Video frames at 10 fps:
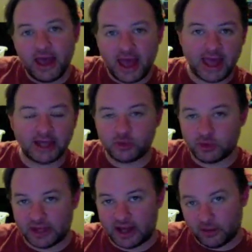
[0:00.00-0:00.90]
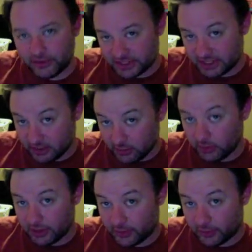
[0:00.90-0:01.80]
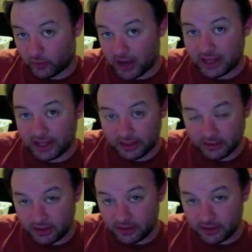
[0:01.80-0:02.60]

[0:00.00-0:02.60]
and to allow the skill and the ranking in the